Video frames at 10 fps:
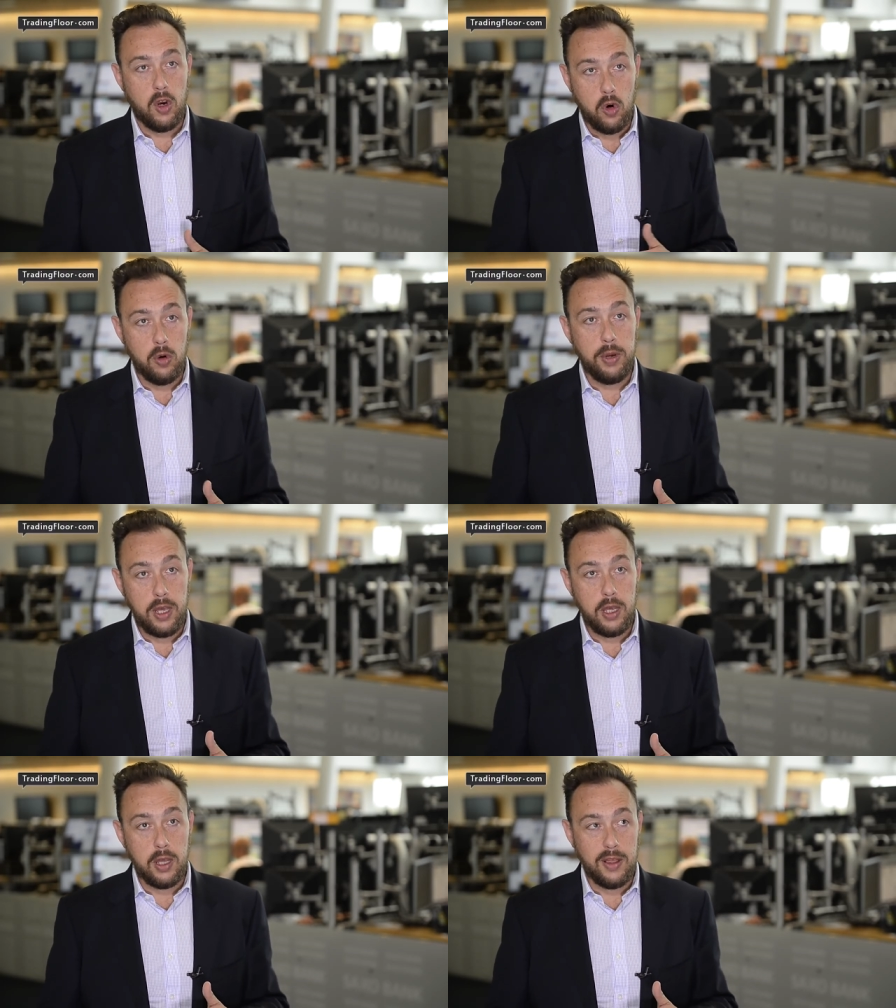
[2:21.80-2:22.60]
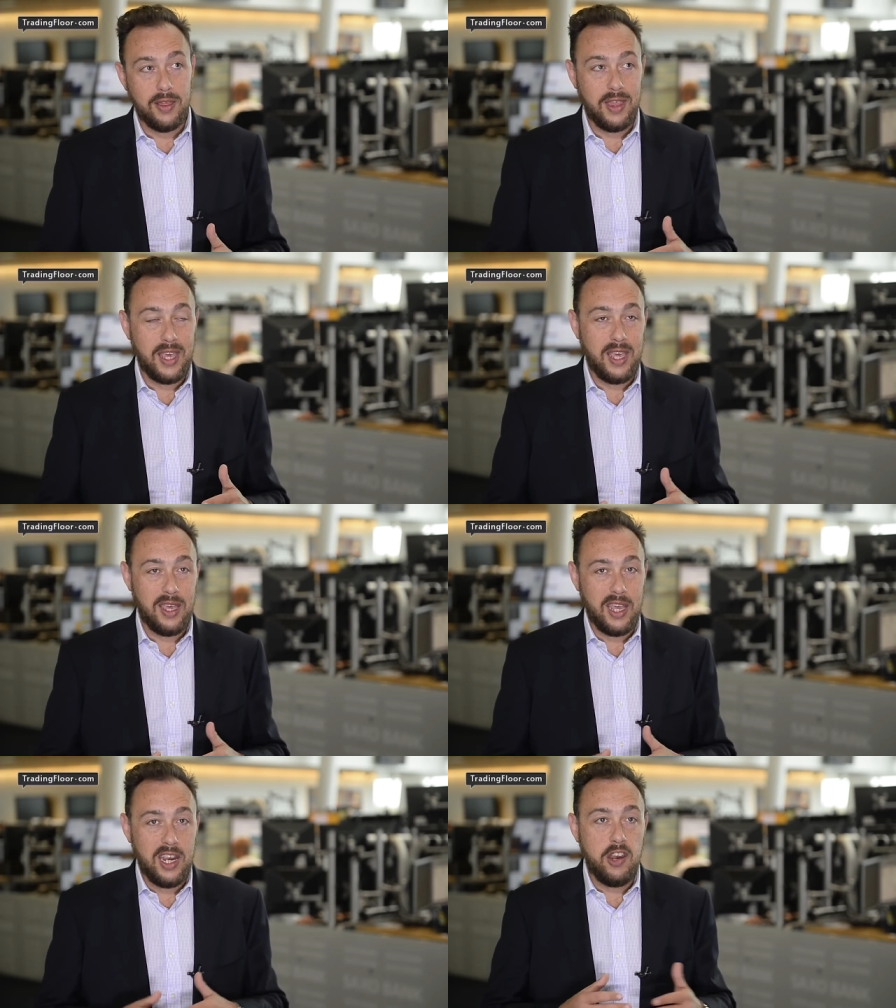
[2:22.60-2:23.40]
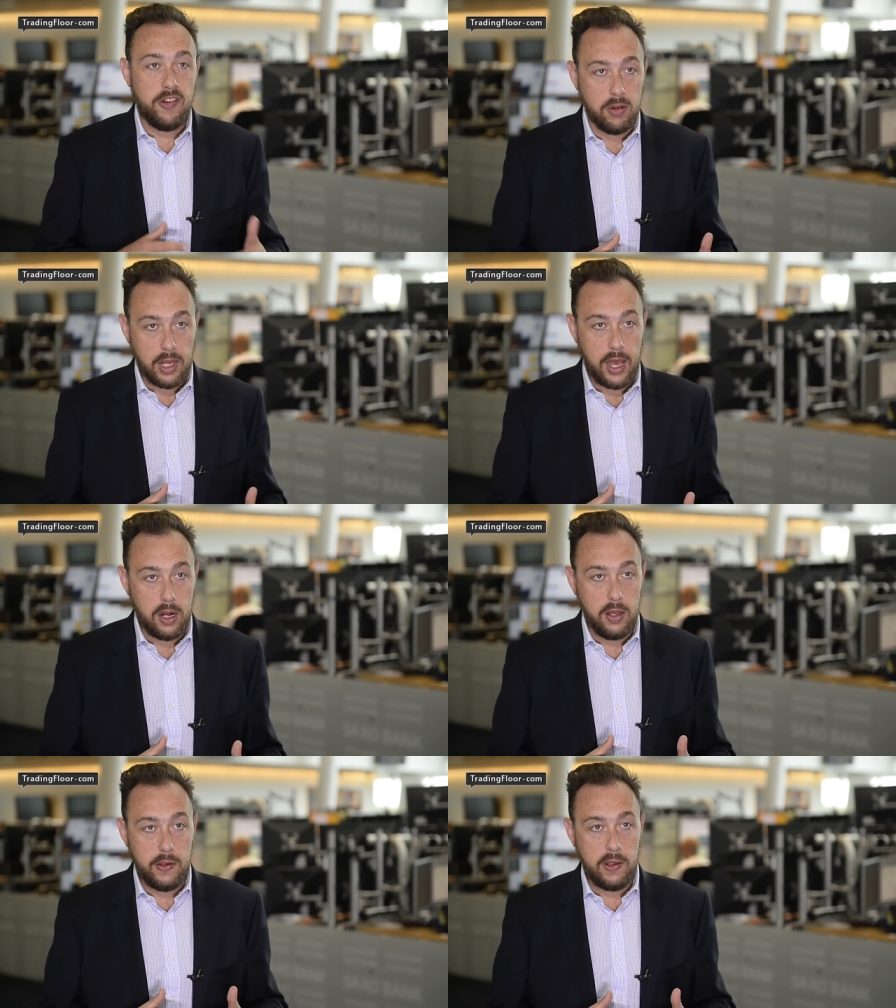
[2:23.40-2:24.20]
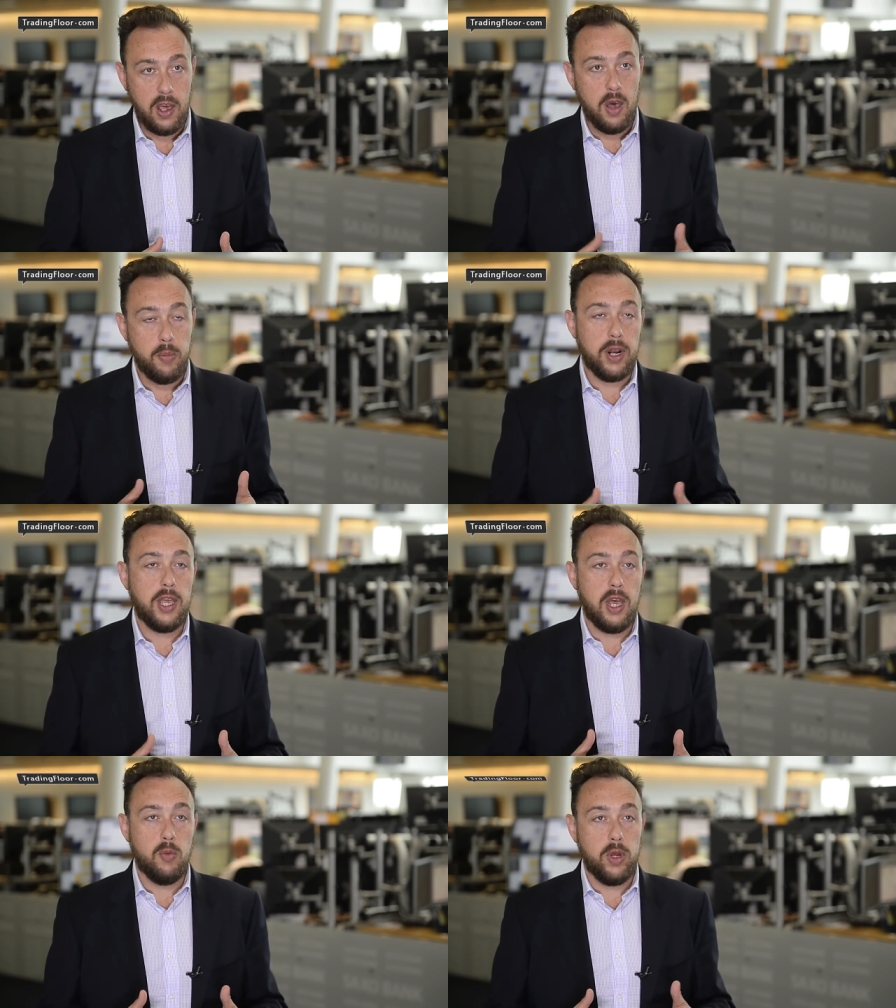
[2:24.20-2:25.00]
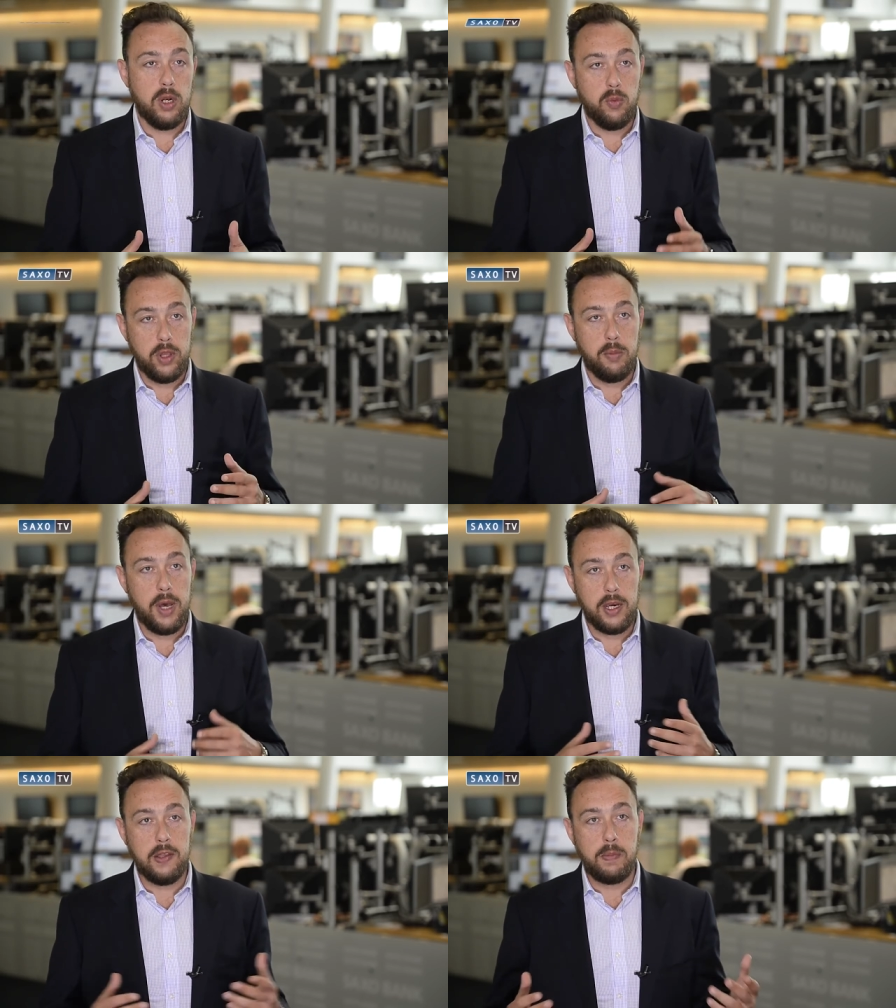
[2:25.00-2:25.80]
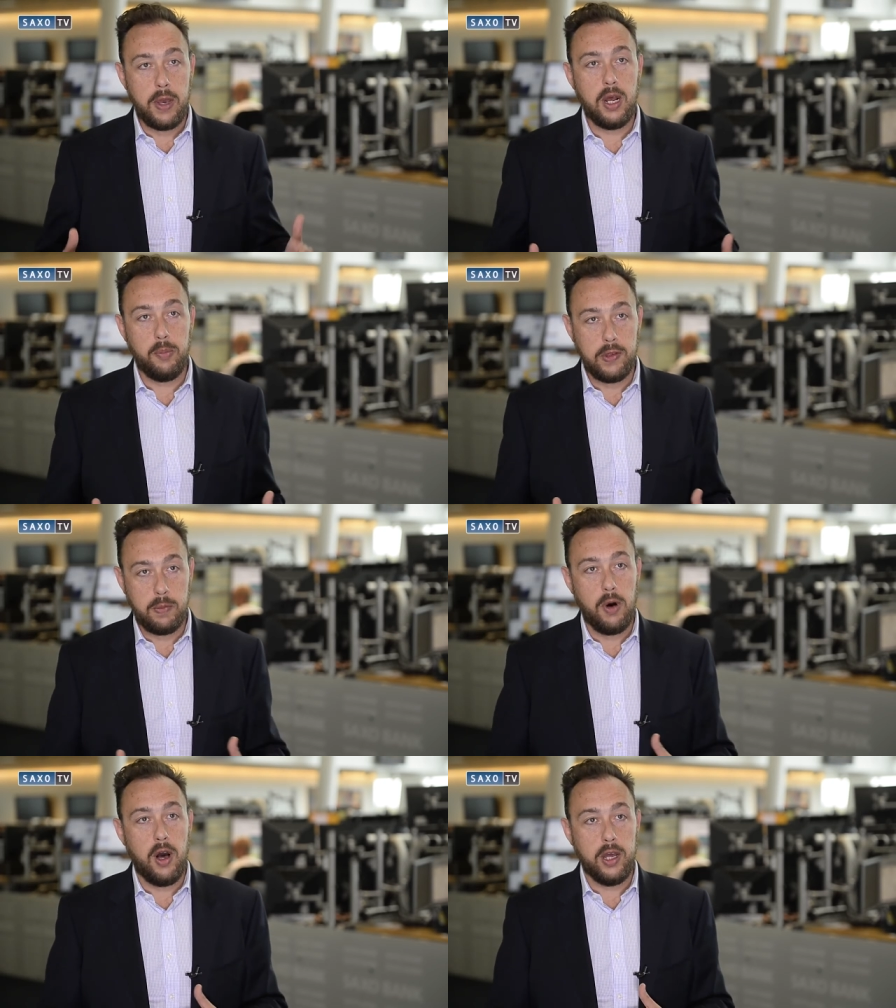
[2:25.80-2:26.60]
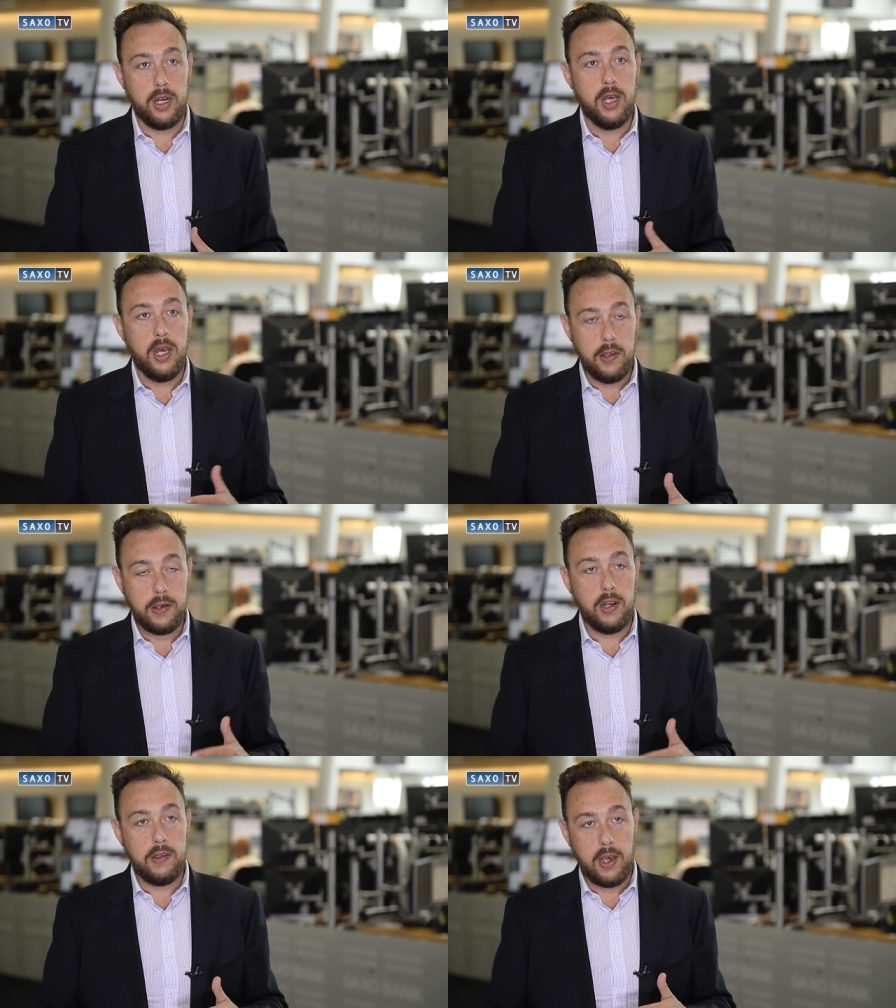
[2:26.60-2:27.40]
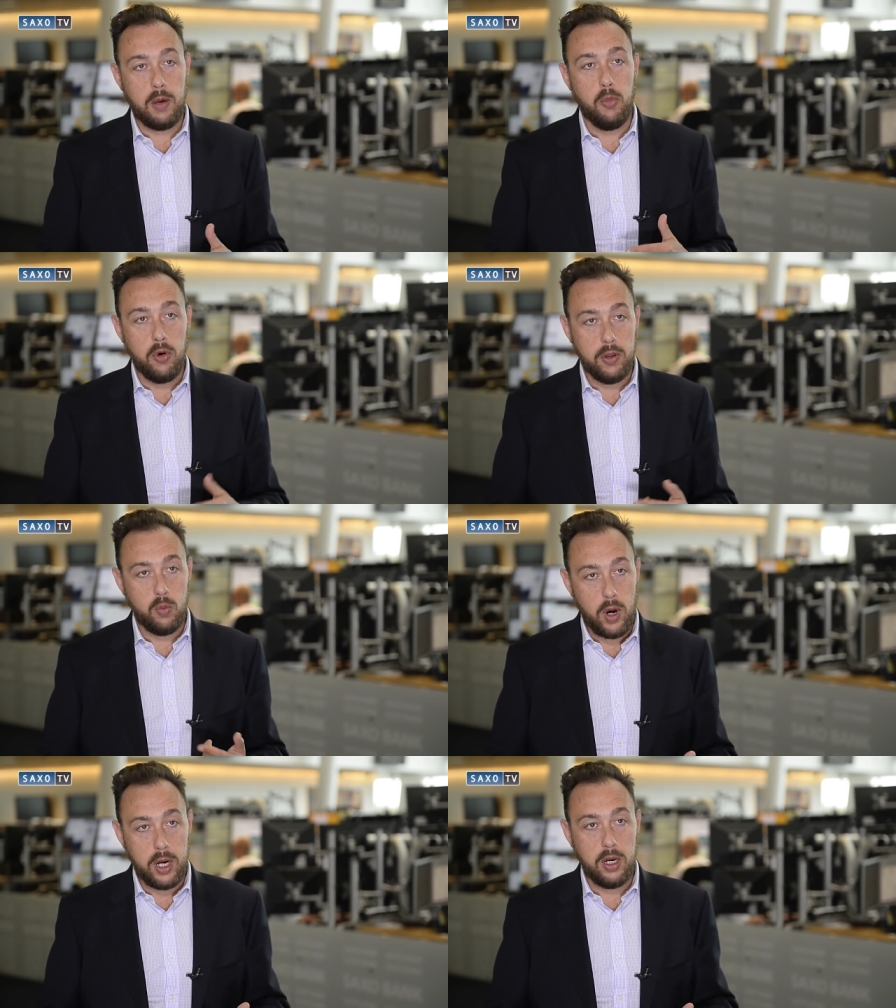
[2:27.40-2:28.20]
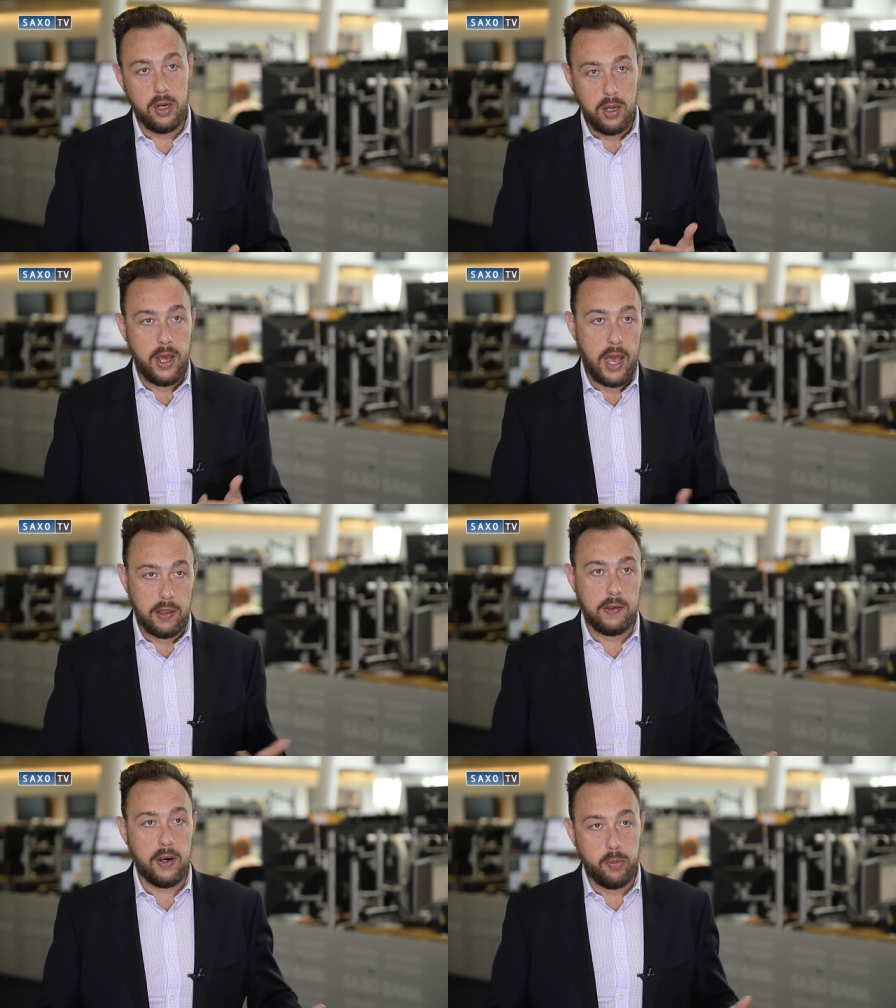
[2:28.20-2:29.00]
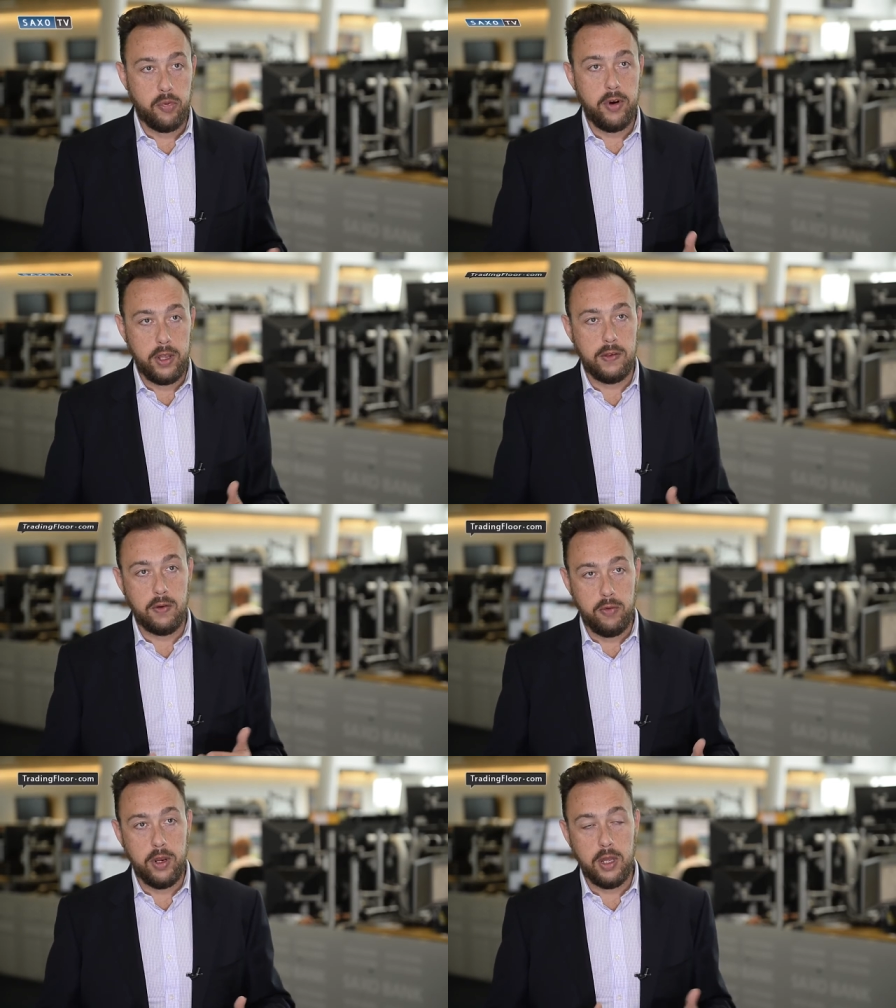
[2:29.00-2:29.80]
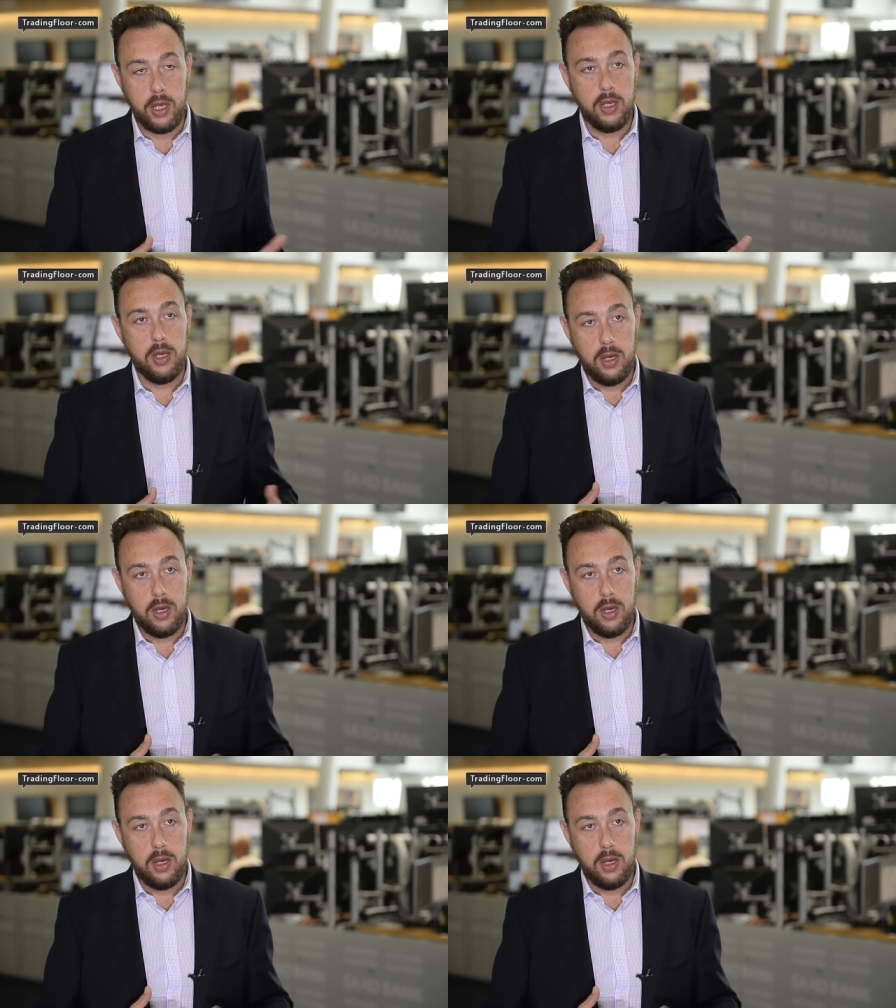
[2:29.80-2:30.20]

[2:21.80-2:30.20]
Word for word: could be the initial catalyst, but again, when, when the market's made up its mind, it's going to take more than one outside print to really